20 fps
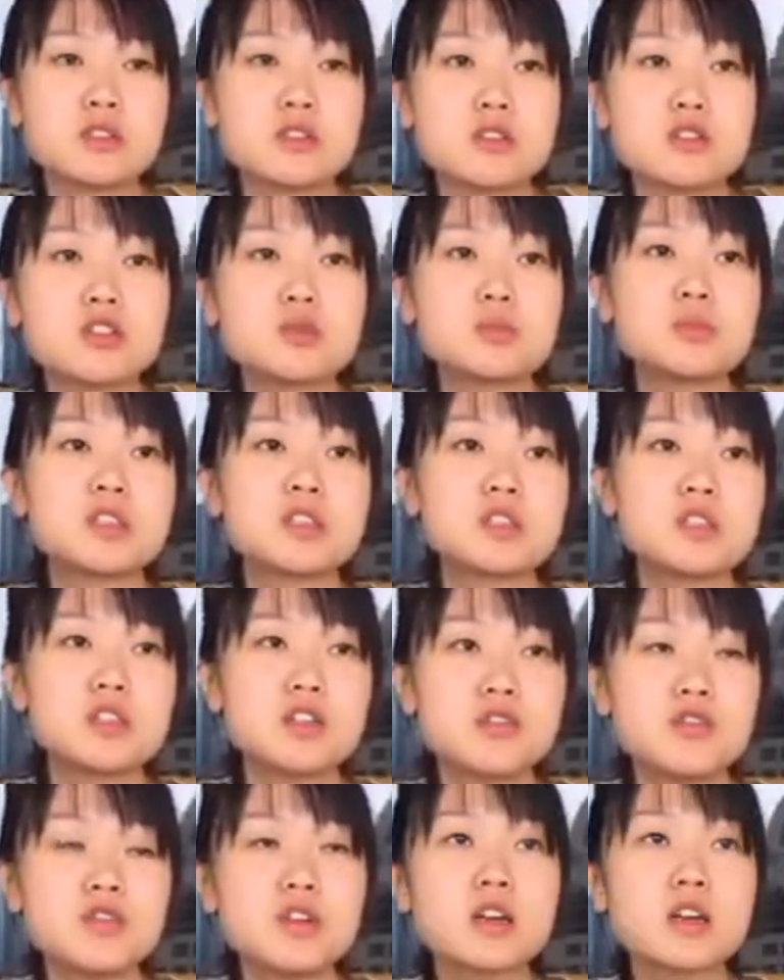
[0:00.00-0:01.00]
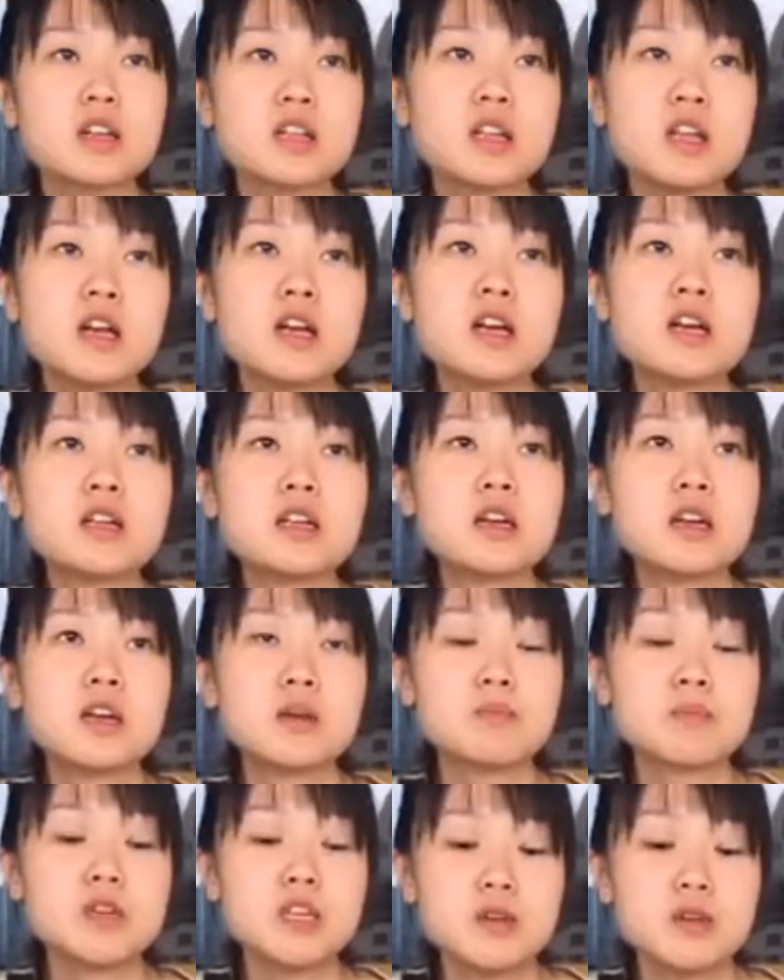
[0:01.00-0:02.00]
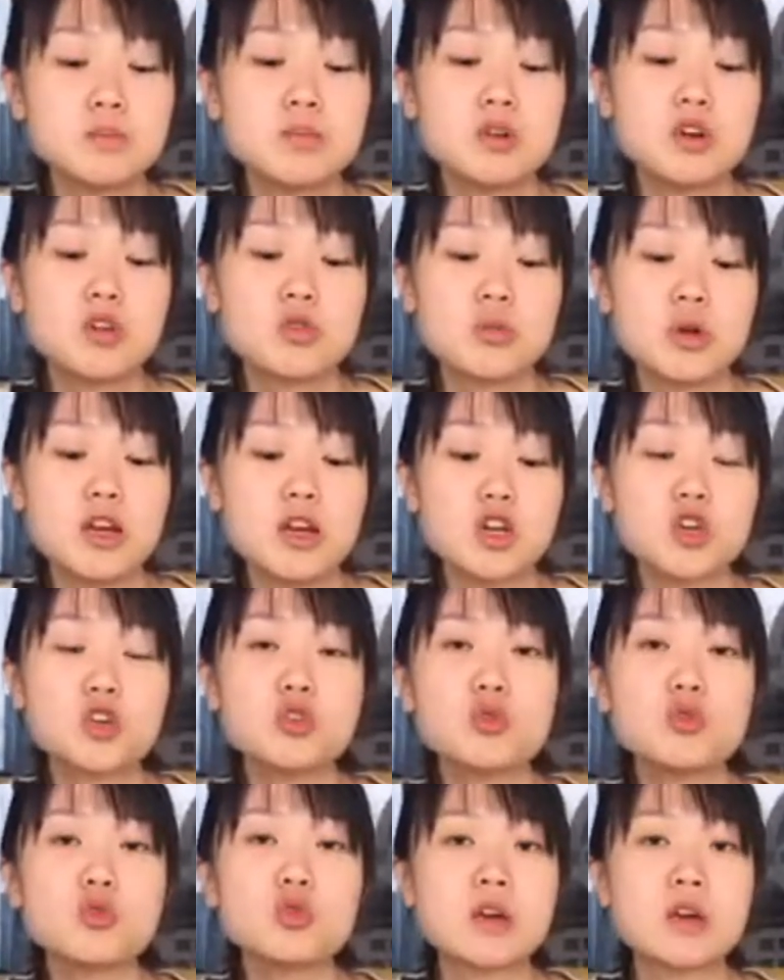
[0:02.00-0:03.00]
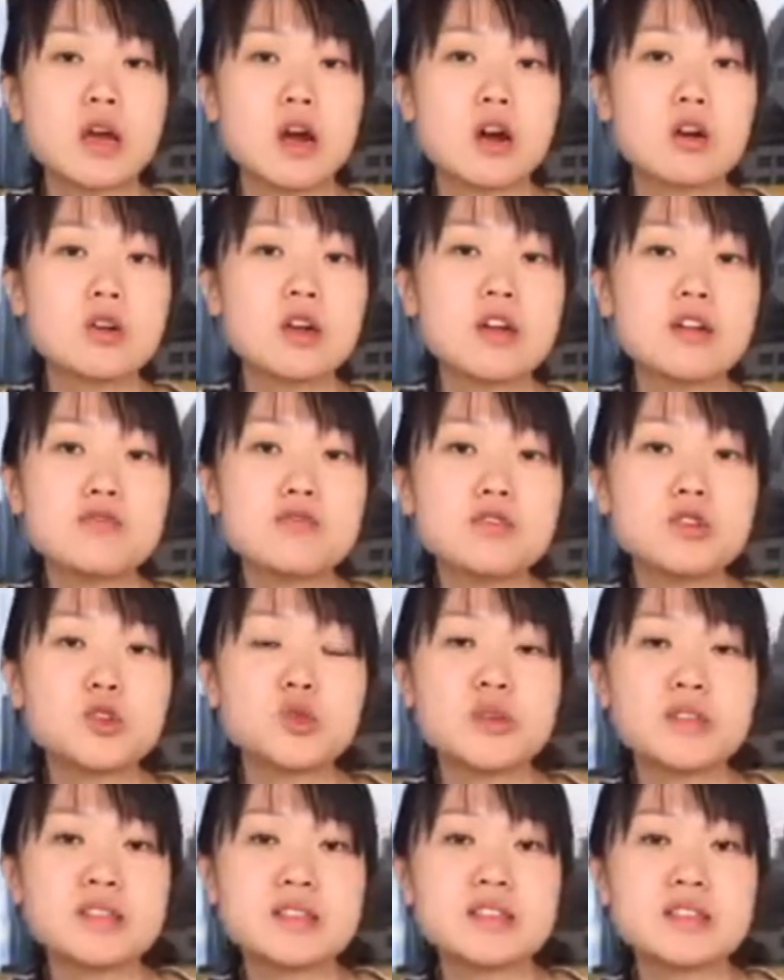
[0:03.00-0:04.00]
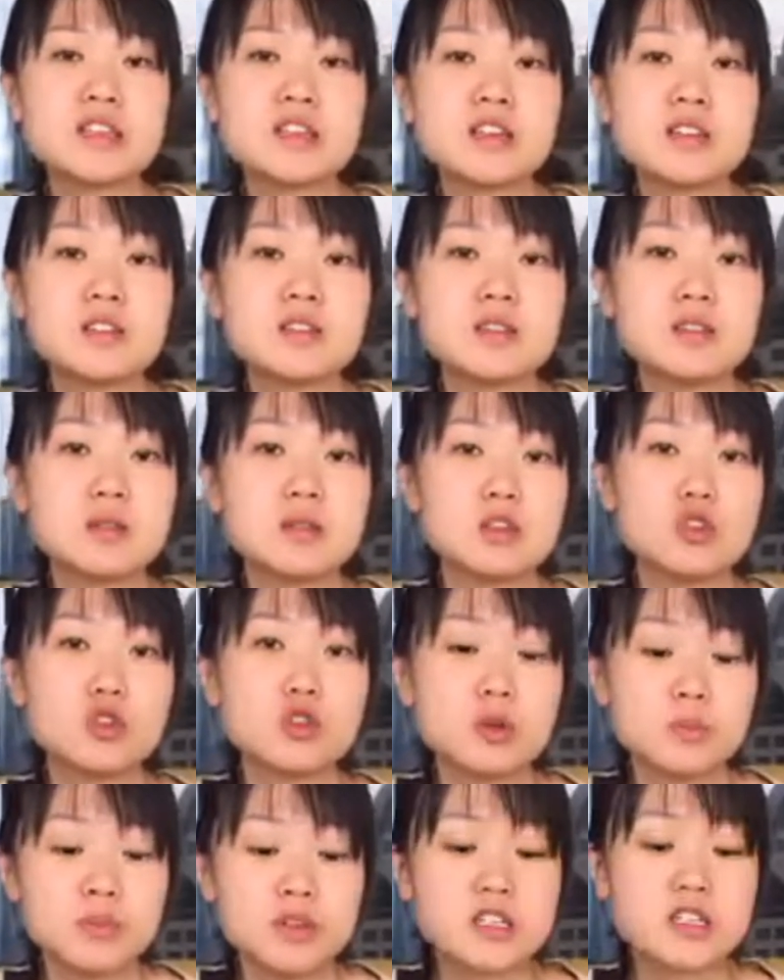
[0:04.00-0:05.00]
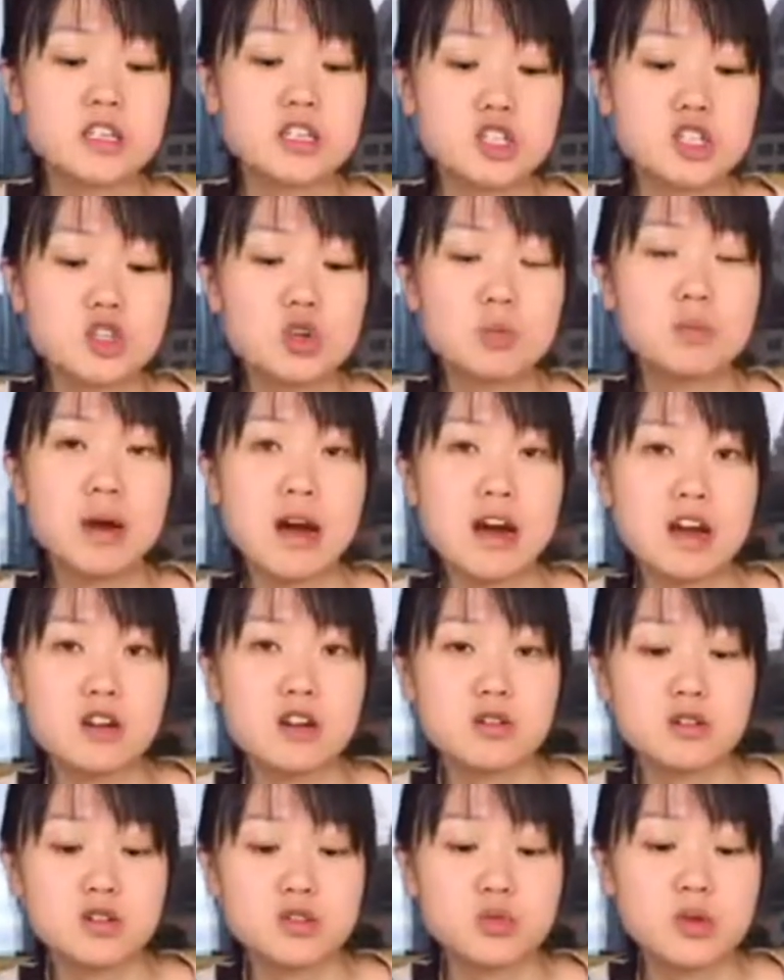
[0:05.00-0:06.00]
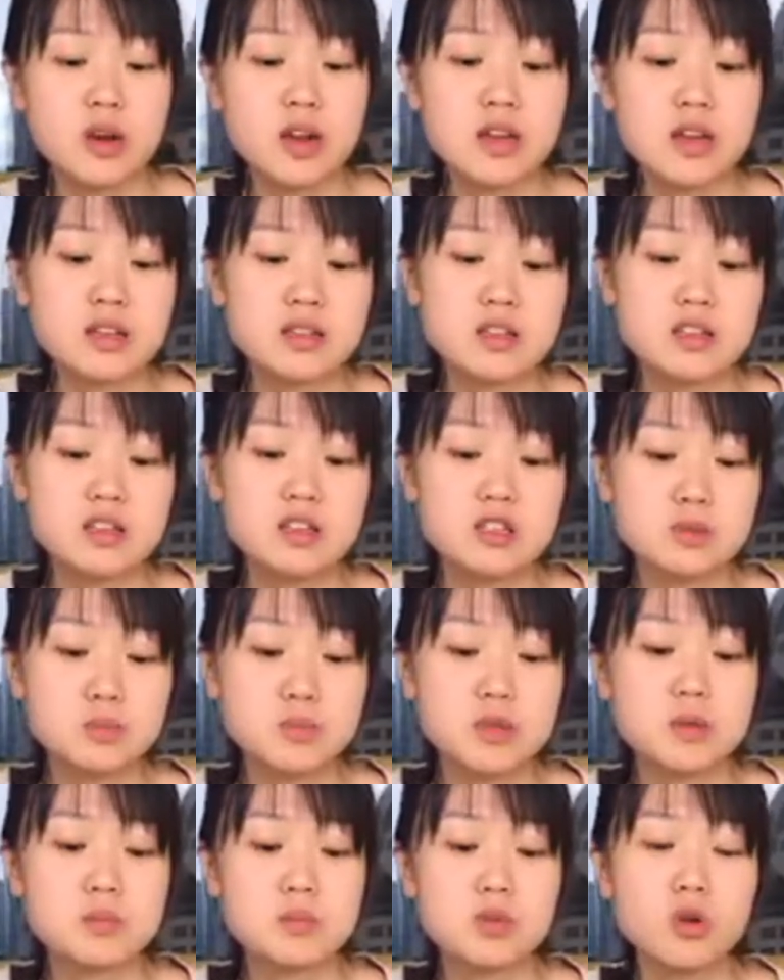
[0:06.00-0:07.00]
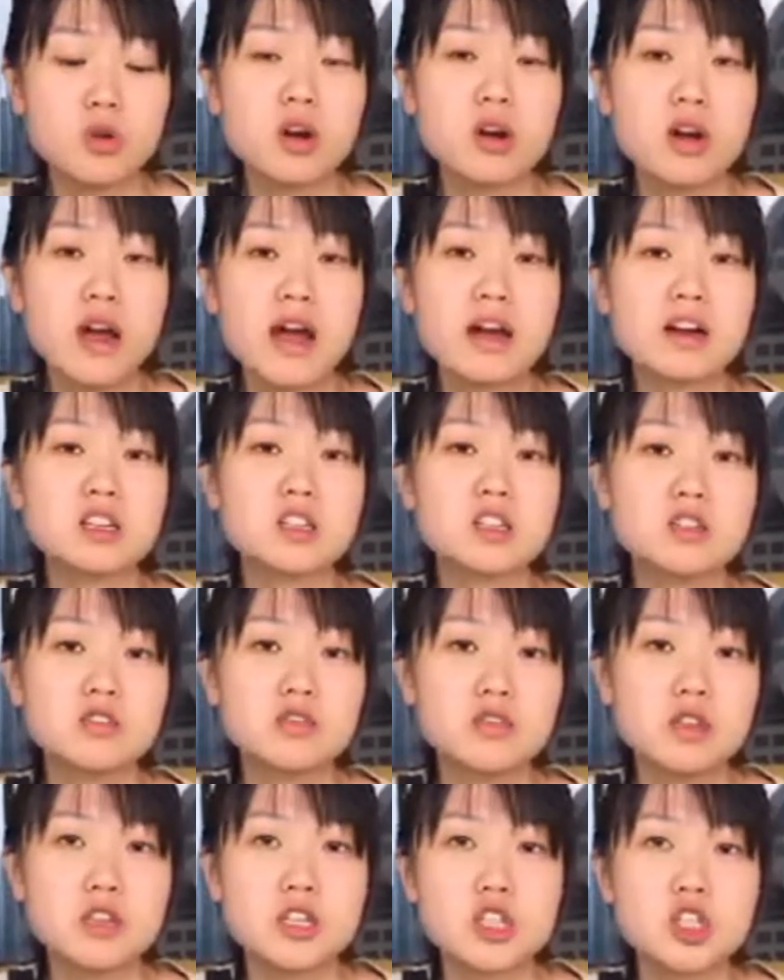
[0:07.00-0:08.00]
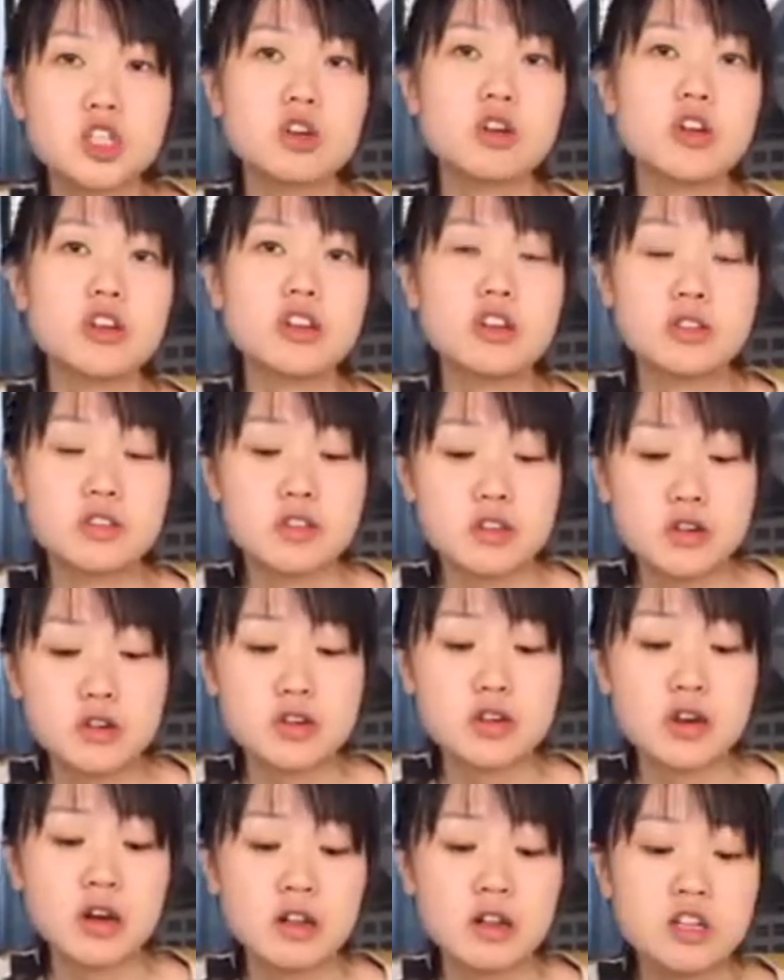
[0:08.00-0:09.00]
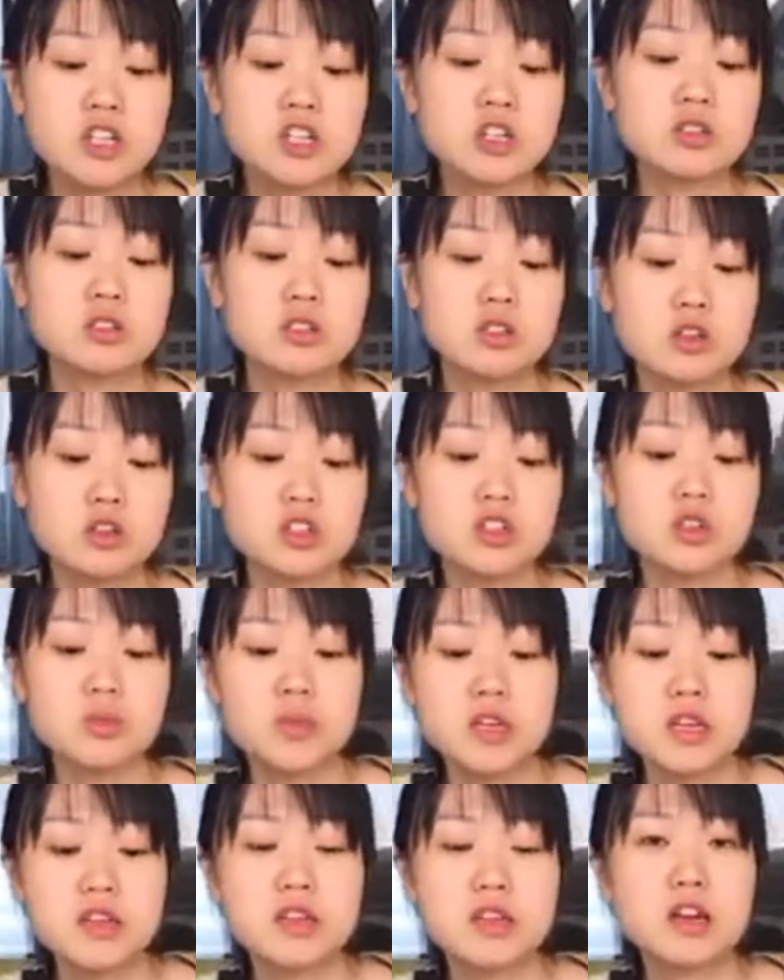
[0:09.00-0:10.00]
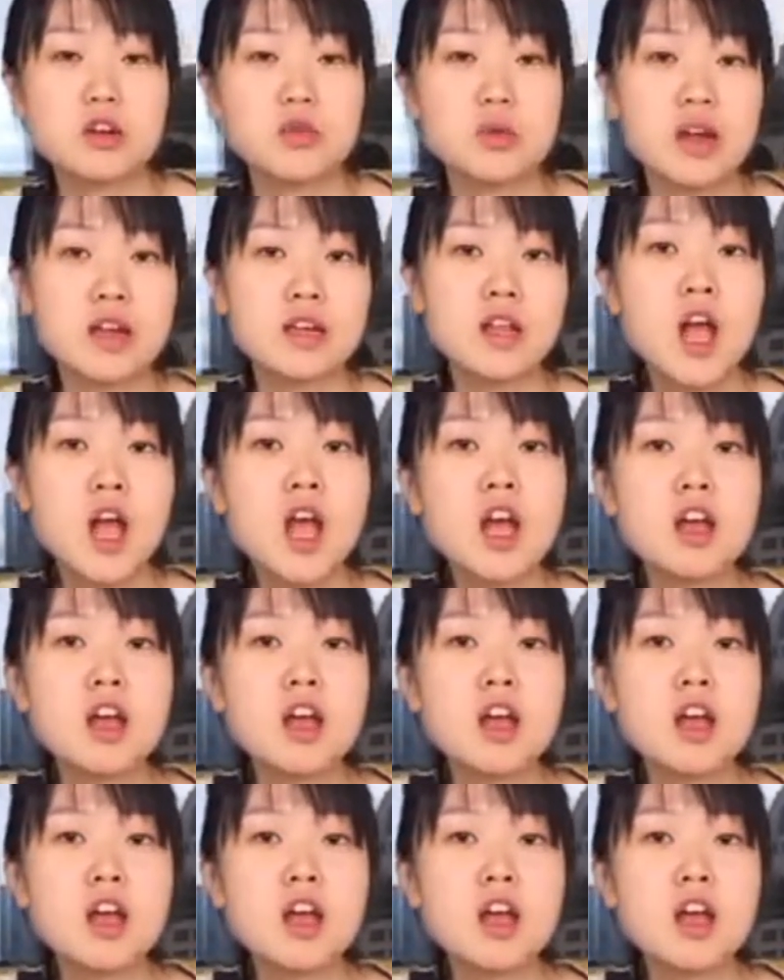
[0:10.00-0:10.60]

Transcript: There's specific people, right, who are influencing your potential buyers, right? These people are actively sharing their knowledge on social media, right?